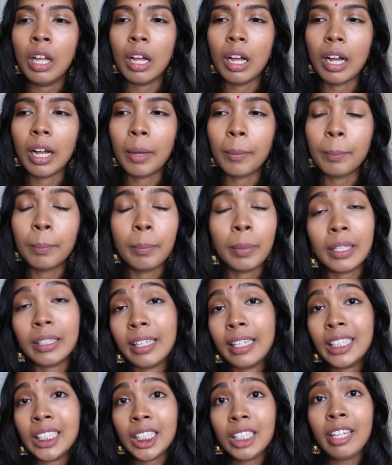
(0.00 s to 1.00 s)
But
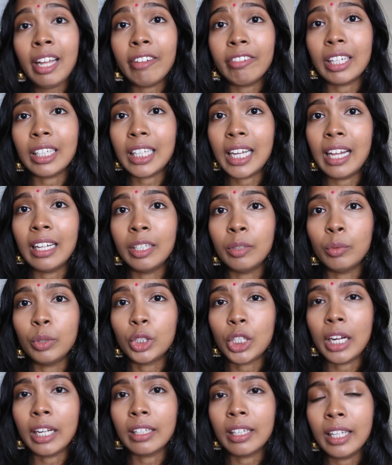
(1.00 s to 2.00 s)
they still have that talent,
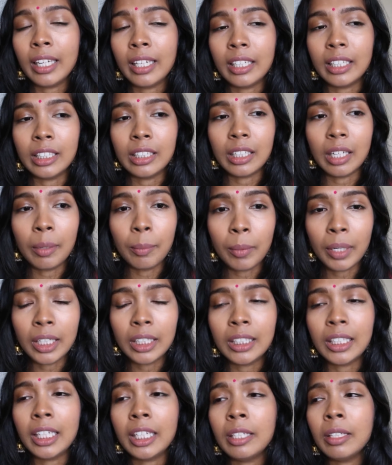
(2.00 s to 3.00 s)
which I think is
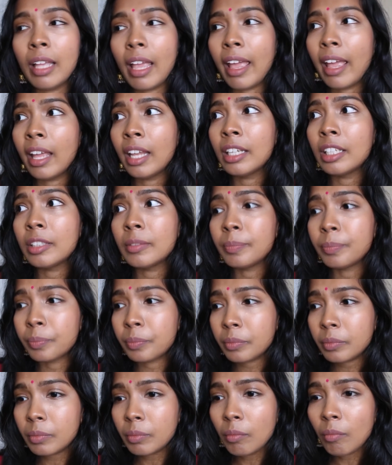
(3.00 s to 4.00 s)
amazing. And
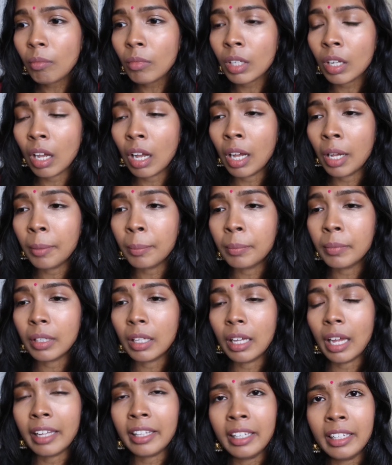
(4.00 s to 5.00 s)

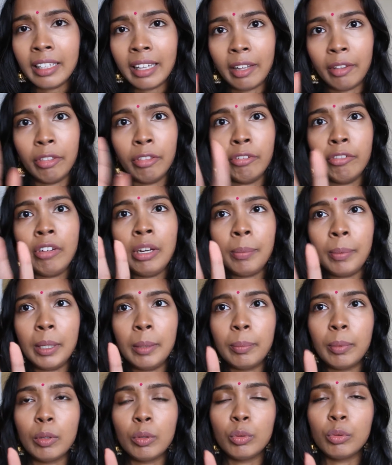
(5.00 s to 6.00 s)
I think there are 3
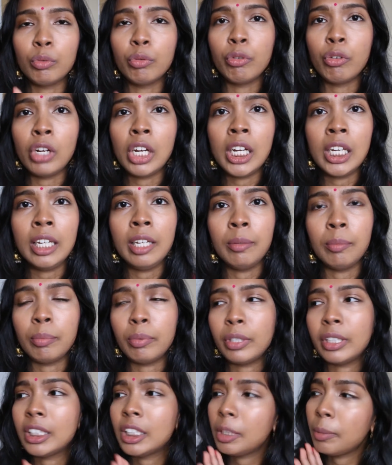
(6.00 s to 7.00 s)
people who really
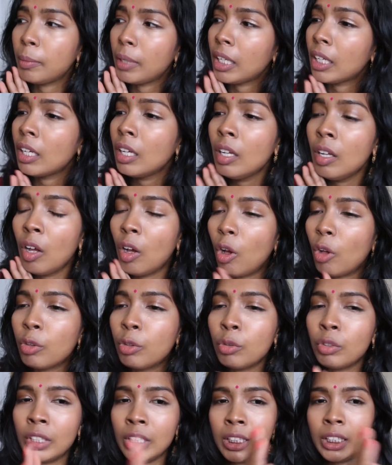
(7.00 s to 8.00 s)
impressed me,
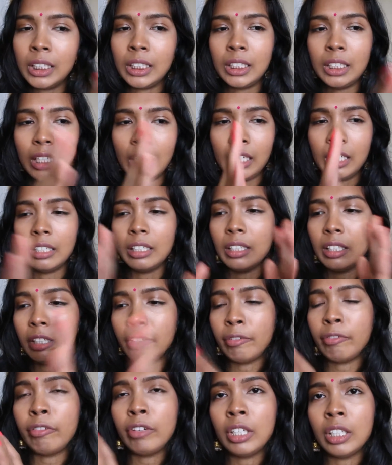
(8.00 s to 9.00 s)
although this is in
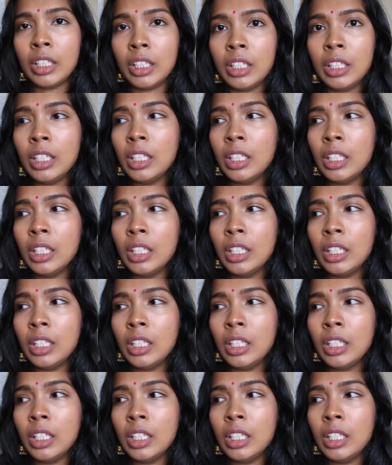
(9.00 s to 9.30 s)
different